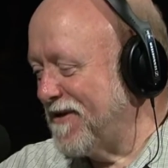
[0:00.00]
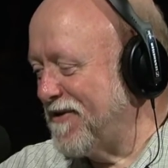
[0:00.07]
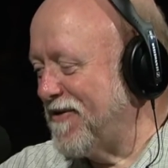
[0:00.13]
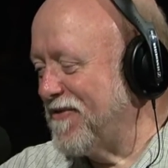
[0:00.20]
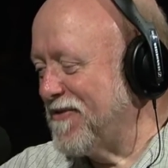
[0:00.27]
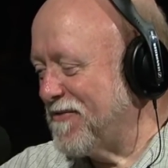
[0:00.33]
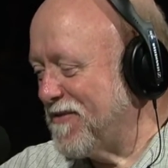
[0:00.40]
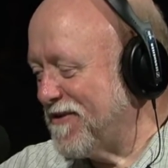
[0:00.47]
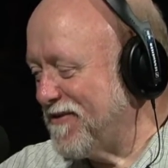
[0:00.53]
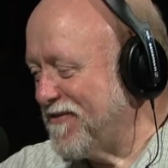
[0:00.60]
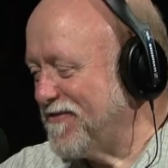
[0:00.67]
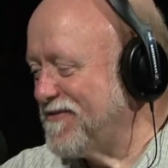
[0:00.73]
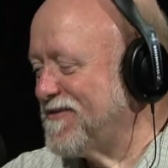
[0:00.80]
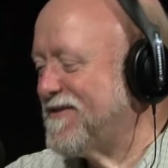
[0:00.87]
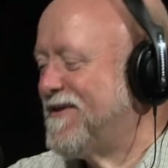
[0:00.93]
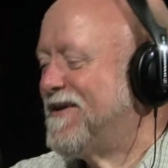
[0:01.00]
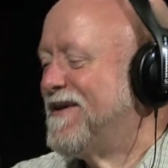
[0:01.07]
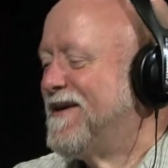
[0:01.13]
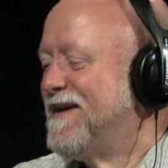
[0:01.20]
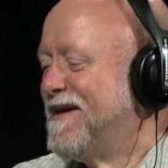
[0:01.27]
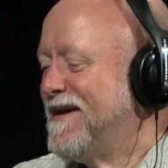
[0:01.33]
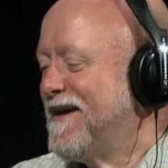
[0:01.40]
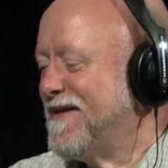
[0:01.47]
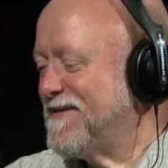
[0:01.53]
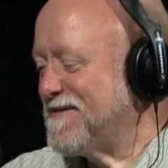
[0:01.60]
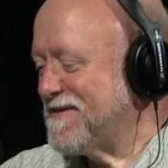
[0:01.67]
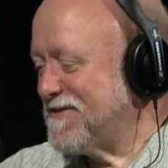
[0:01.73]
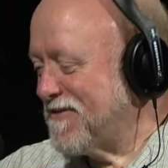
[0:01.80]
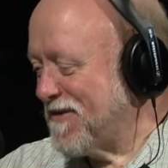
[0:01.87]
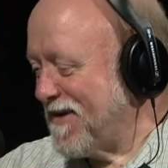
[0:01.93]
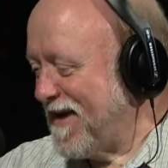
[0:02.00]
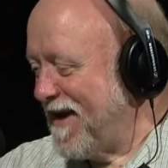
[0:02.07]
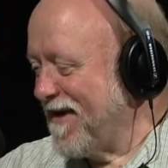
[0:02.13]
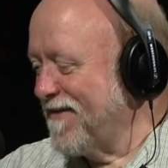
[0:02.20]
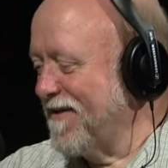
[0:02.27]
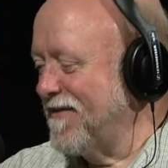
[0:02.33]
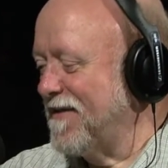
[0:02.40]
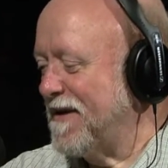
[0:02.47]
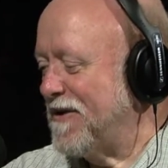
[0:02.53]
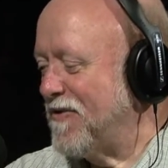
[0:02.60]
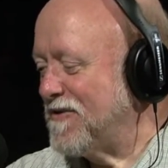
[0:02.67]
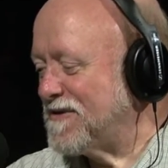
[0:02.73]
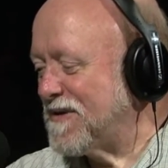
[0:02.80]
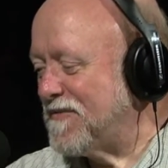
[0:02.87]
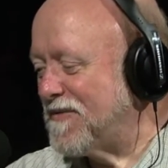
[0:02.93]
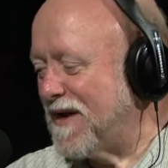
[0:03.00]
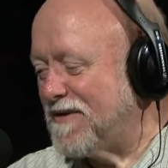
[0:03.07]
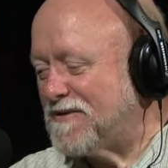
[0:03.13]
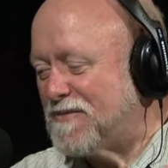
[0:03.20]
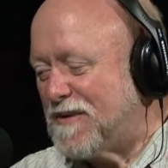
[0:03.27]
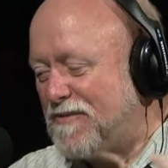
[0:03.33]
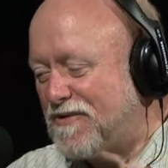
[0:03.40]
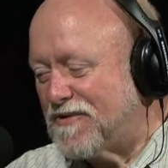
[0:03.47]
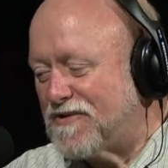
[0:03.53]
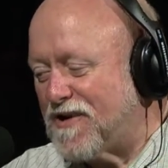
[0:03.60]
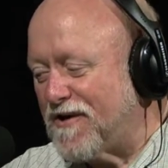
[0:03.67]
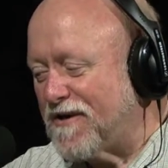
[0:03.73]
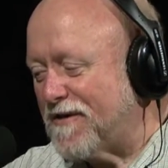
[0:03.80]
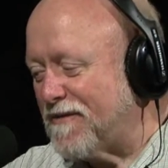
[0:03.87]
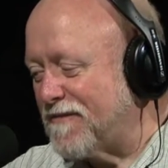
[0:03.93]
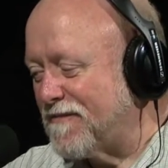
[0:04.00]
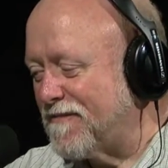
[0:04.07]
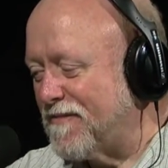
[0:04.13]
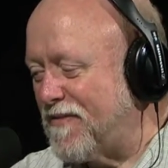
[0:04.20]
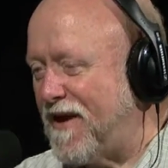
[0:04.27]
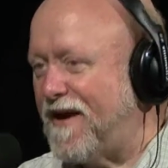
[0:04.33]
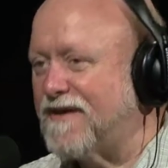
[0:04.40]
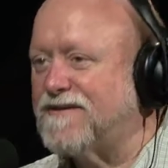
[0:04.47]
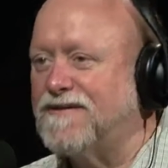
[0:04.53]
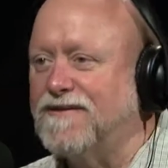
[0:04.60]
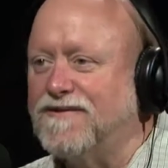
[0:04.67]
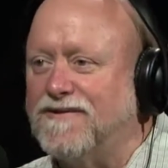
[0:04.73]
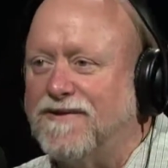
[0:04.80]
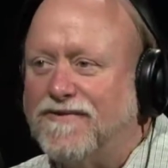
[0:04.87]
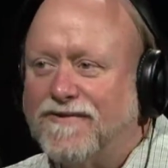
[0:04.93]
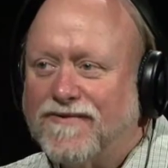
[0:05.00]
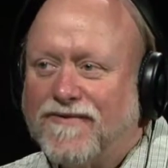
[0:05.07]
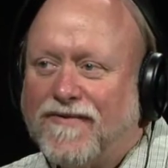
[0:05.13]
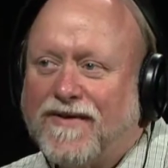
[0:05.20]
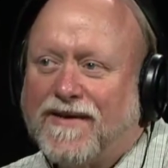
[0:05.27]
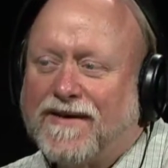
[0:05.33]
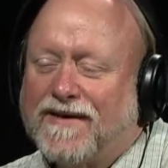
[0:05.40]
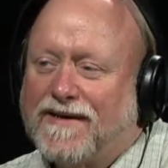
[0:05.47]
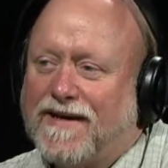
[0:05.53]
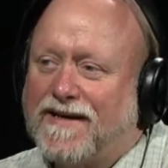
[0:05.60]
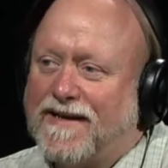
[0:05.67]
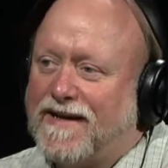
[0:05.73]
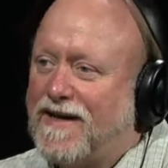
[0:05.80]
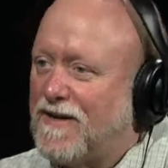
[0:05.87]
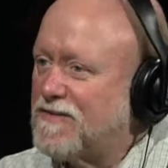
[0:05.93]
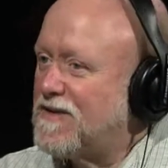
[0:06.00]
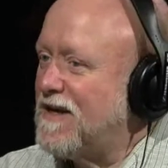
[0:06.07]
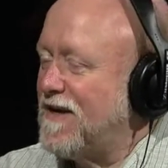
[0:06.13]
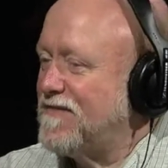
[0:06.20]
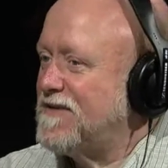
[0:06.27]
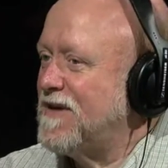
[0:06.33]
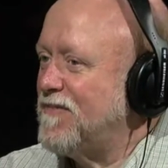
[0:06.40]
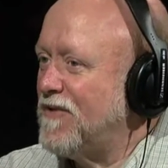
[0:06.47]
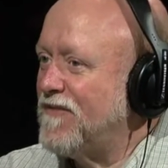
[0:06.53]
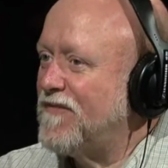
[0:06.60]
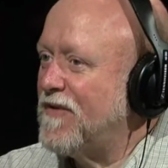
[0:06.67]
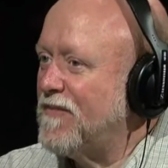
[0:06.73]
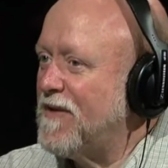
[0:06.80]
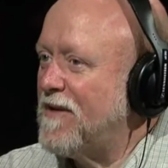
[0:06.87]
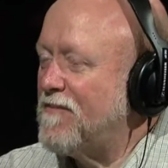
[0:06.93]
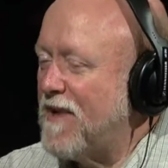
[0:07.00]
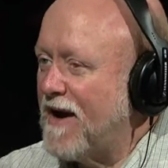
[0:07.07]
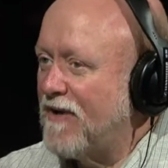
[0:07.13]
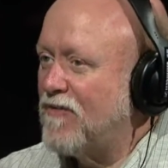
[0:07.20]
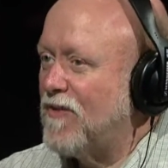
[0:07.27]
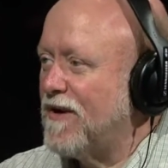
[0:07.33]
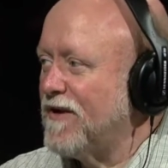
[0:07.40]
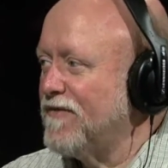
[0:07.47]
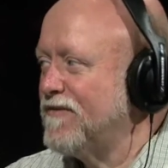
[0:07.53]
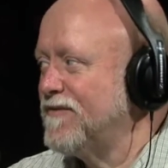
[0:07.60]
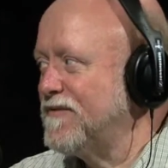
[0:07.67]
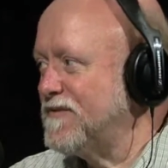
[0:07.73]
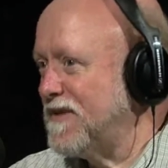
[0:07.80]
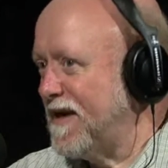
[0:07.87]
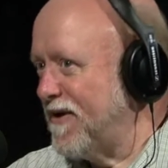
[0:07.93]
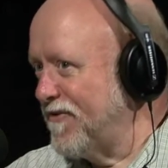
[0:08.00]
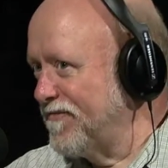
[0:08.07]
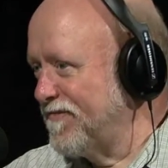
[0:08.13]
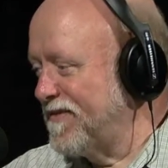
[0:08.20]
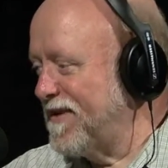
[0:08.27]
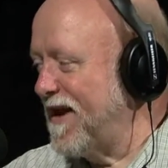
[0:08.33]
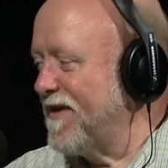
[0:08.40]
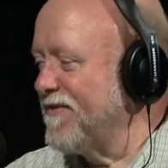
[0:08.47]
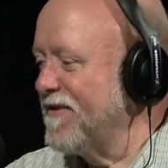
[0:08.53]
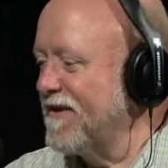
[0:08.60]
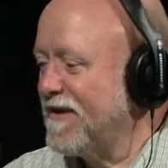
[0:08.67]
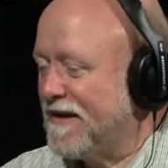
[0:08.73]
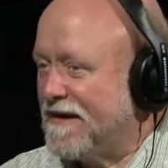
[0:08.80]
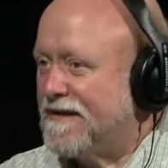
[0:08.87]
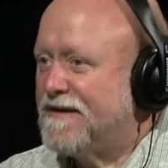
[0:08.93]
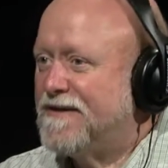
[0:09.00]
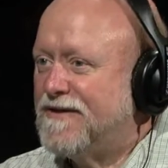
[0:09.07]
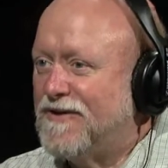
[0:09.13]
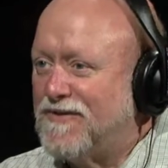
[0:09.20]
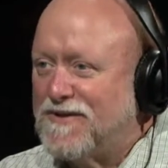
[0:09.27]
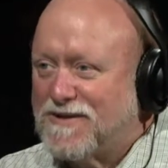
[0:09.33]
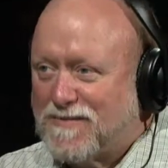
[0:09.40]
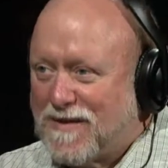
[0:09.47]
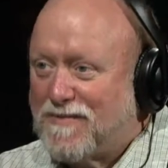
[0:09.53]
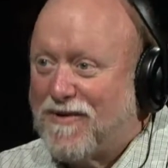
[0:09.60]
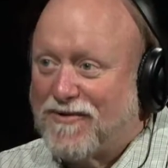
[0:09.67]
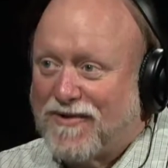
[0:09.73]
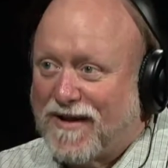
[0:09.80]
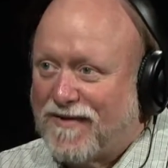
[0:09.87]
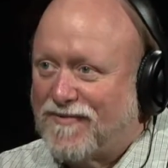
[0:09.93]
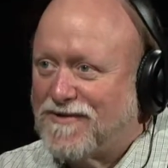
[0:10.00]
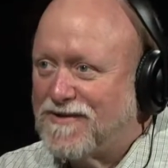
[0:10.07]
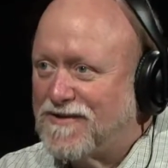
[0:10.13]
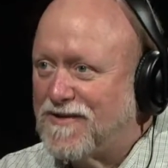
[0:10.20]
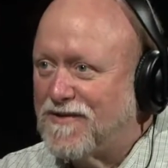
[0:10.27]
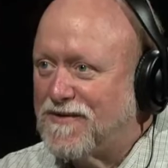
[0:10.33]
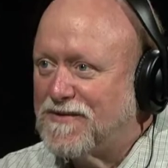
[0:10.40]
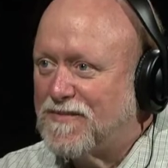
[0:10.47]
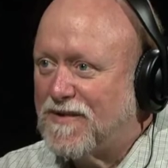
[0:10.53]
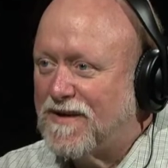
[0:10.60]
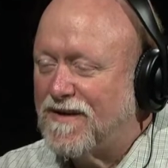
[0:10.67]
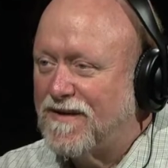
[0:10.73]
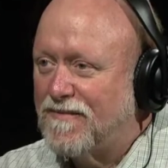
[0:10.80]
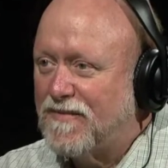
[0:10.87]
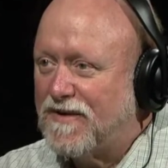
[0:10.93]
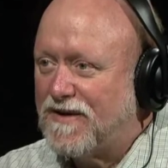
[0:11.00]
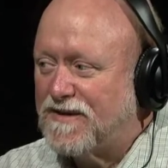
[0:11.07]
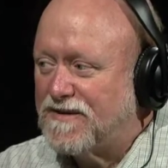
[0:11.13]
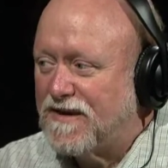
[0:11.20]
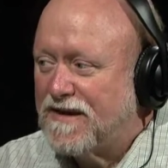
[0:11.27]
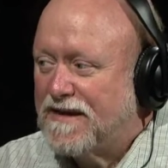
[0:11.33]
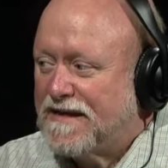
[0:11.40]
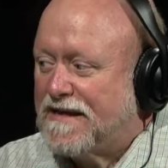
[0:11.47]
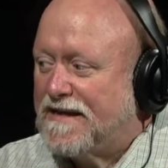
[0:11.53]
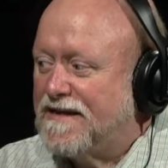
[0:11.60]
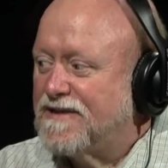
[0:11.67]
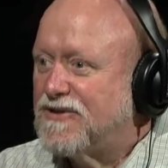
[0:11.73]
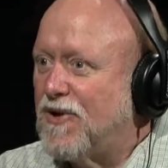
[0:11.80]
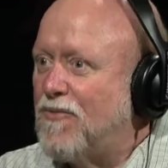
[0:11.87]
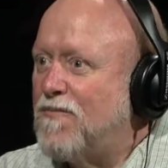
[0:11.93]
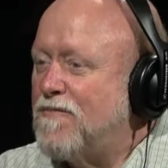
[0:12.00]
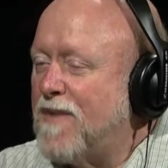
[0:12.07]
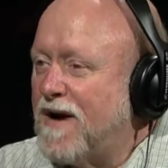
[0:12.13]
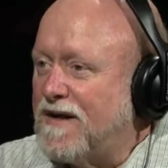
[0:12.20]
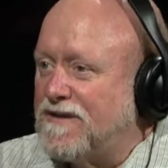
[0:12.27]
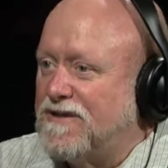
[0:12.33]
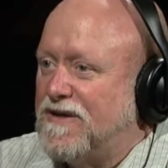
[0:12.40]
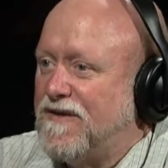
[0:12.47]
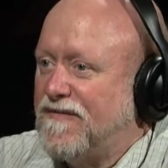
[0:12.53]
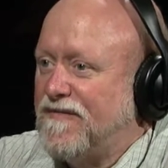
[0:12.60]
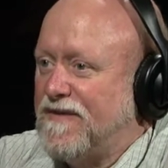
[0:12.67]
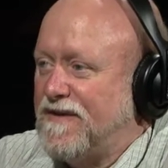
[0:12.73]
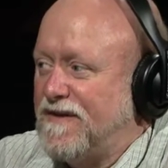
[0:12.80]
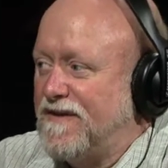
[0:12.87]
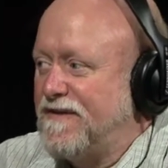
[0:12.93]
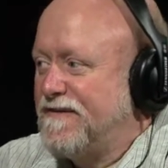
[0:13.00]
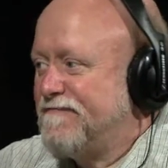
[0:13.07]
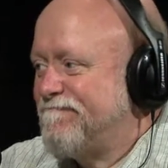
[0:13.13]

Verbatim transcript: lingo that we used, and there's a certain Catholic lingo, and sometimes people are talking past each other, and it helps to have someone from that background who's now Catholic, who can speak both languages, so to speak, because uh, so much of the,